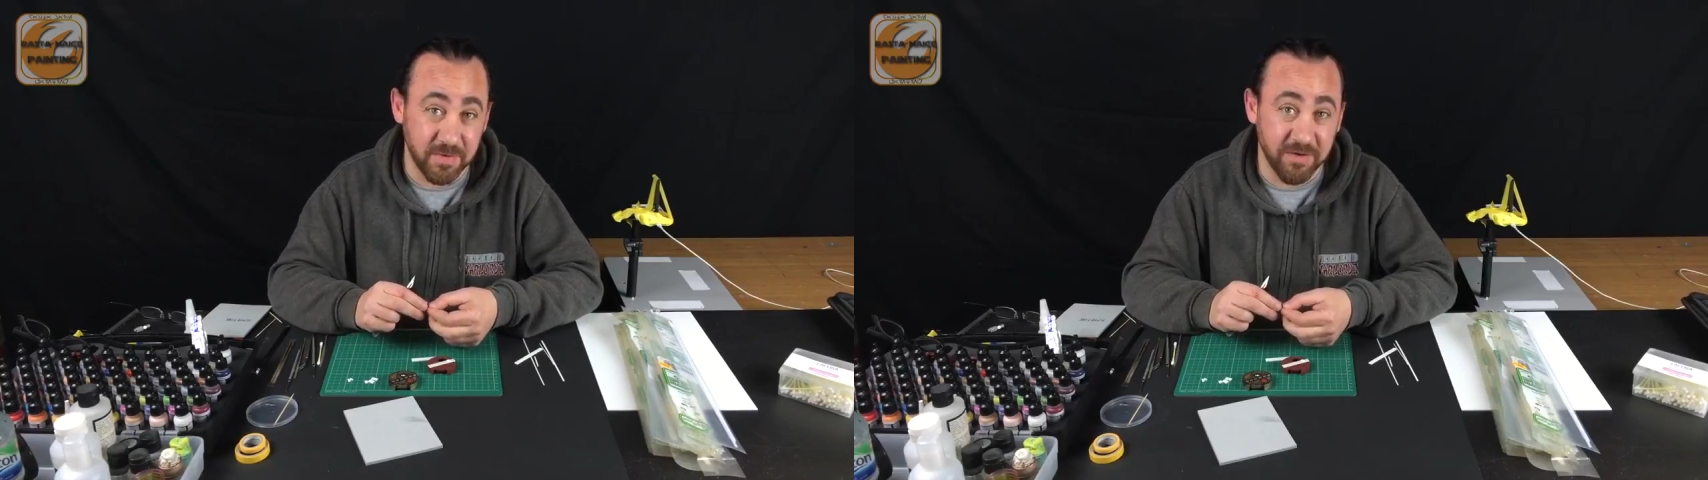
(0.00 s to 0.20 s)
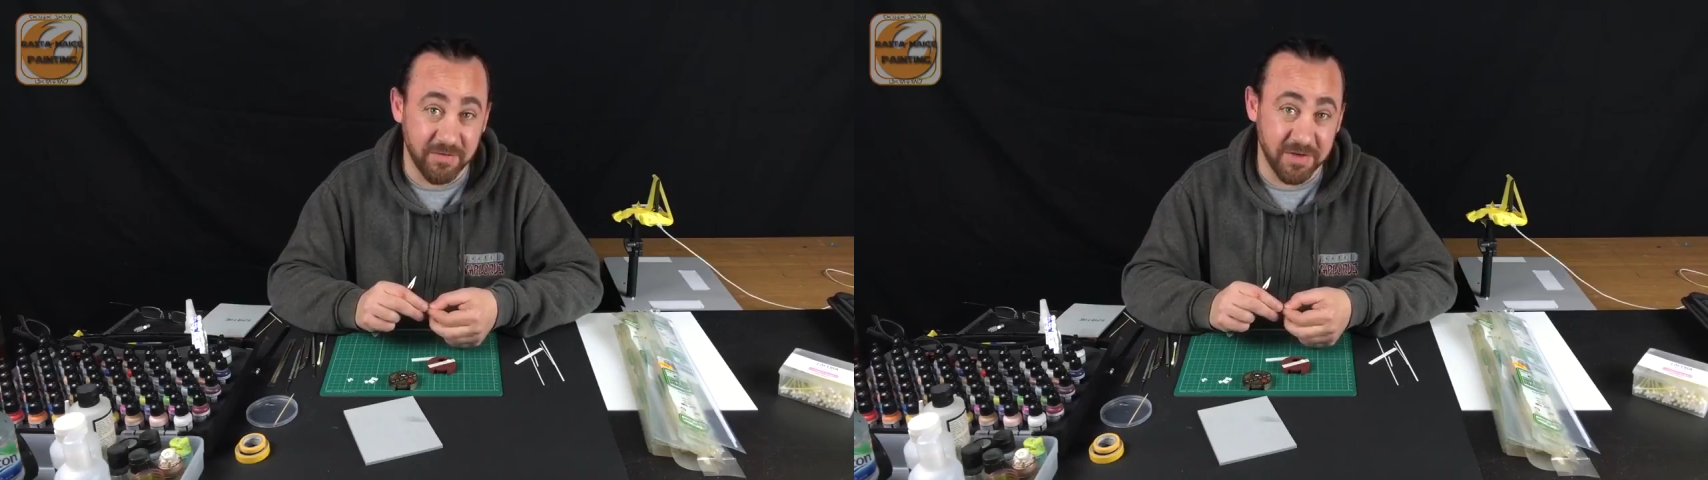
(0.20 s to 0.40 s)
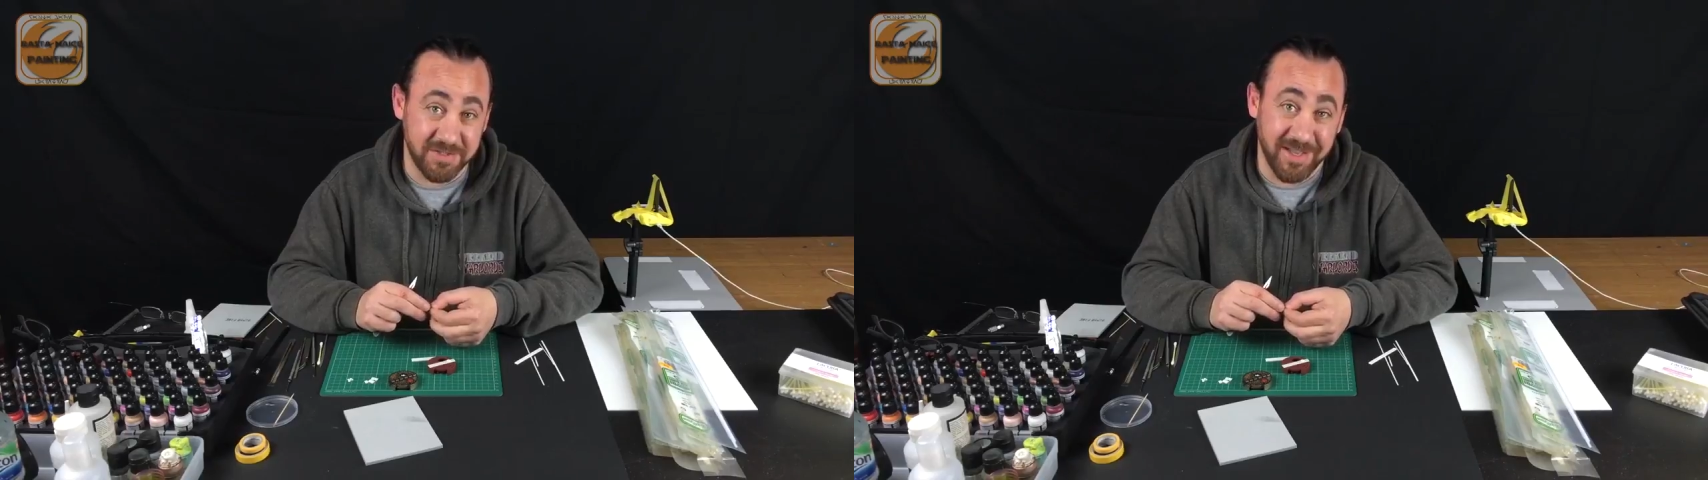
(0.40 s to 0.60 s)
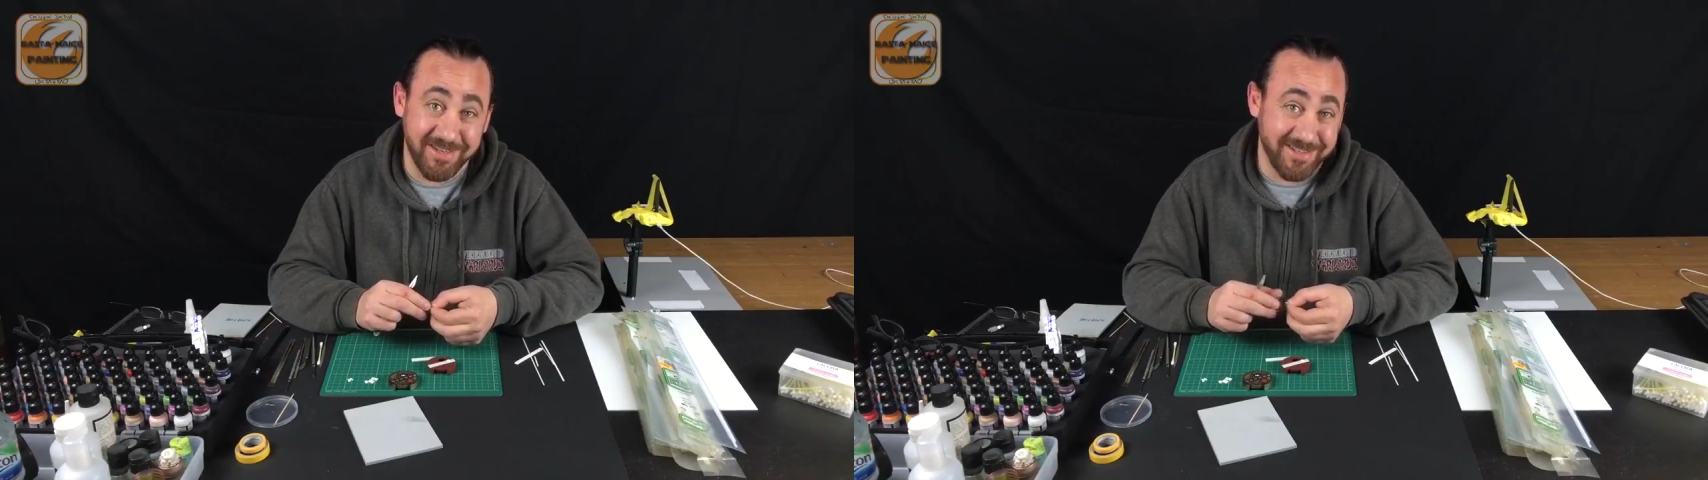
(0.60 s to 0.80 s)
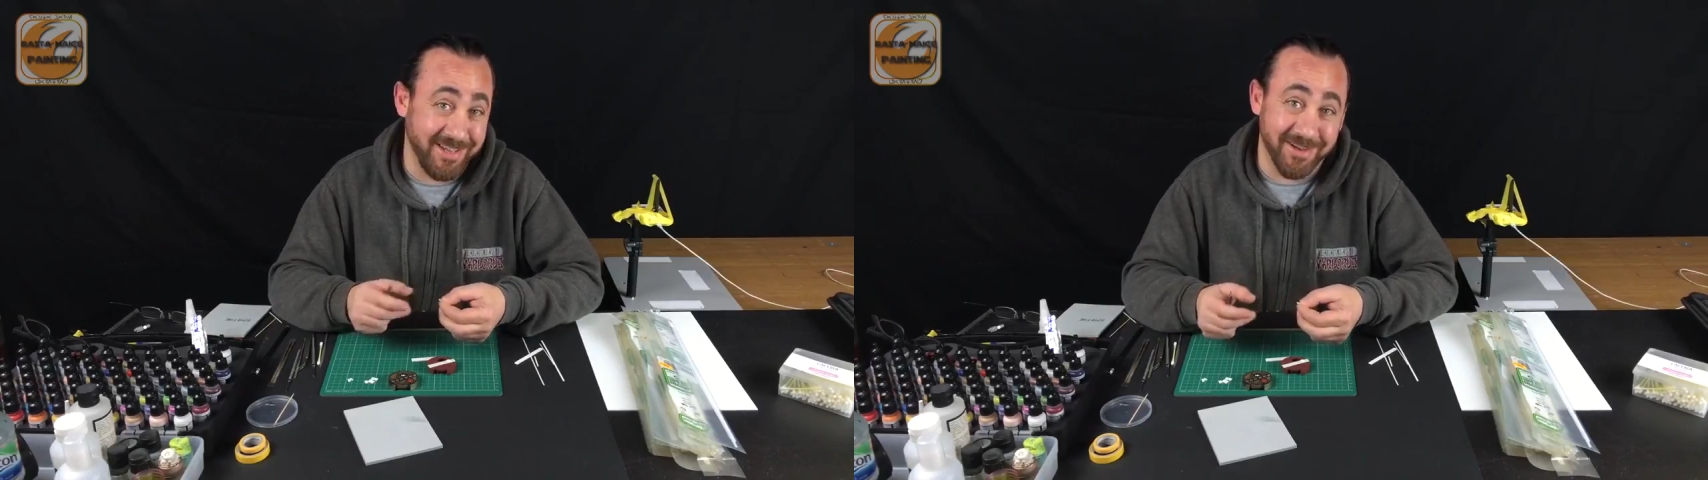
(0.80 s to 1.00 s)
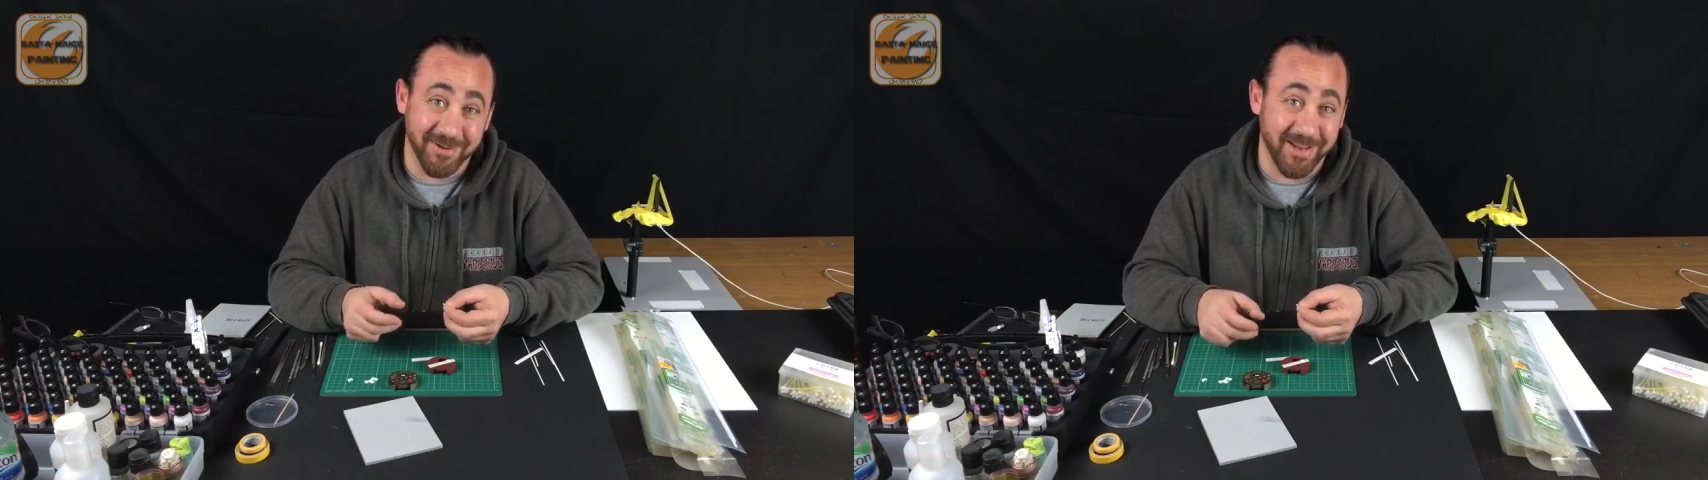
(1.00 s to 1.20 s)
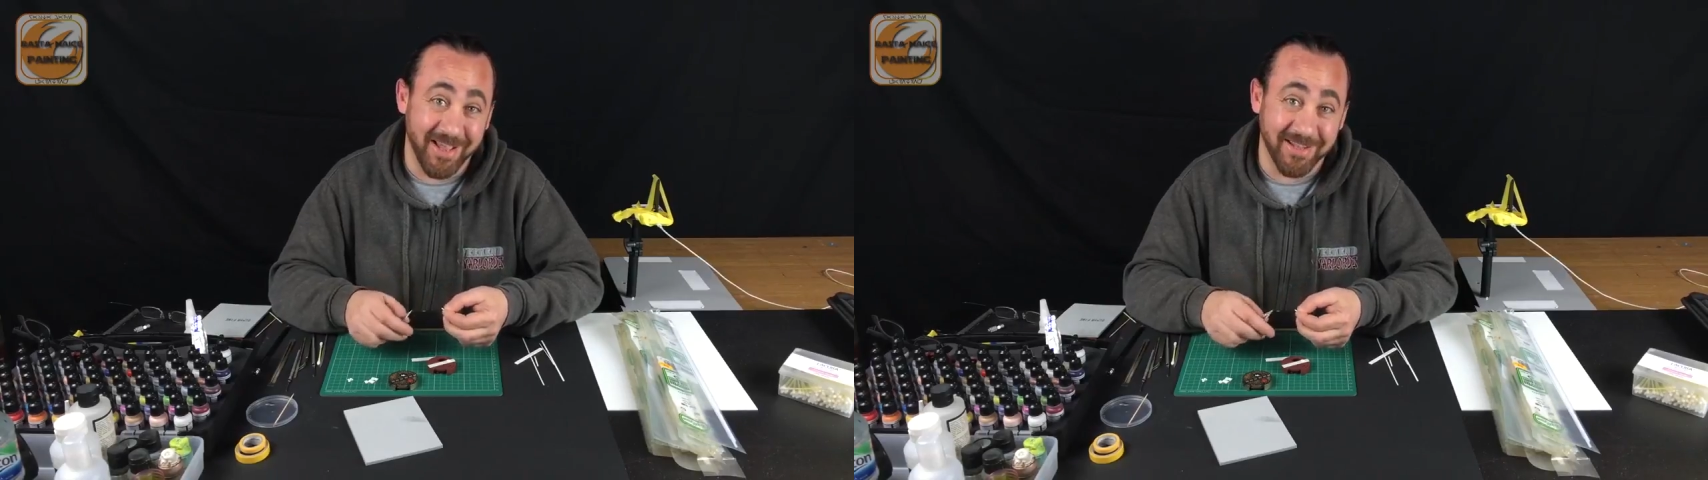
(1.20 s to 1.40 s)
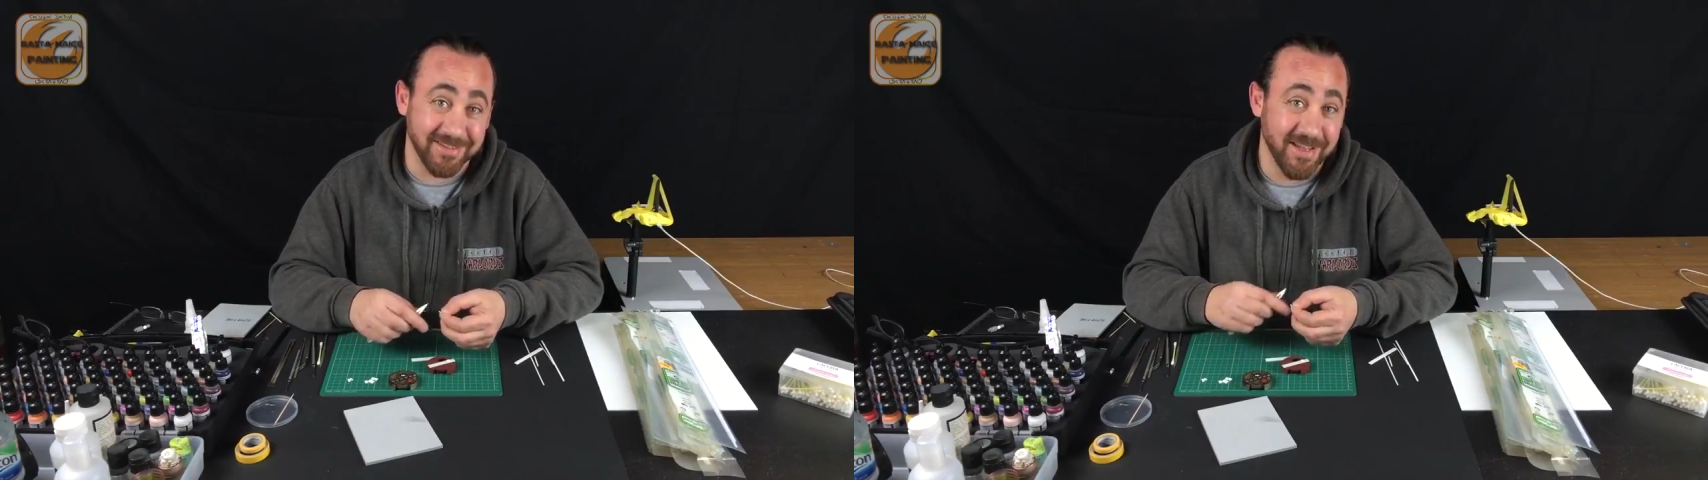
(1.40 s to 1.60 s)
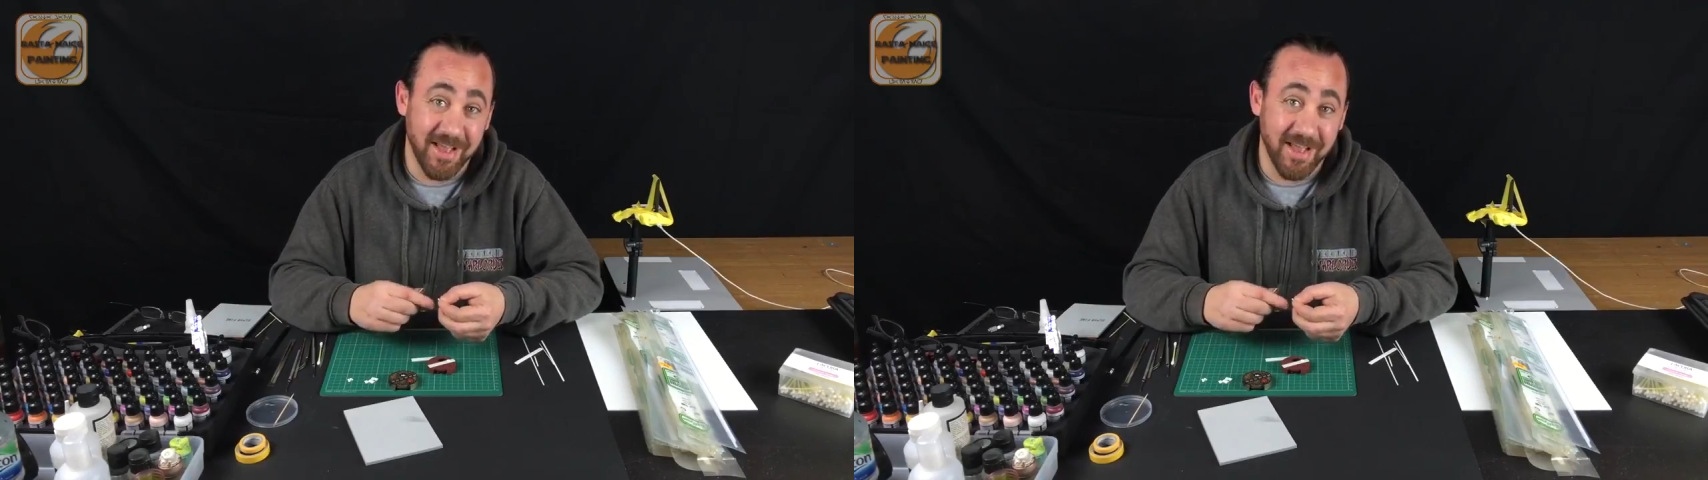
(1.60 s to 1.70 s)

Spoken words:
a first aid kit on hand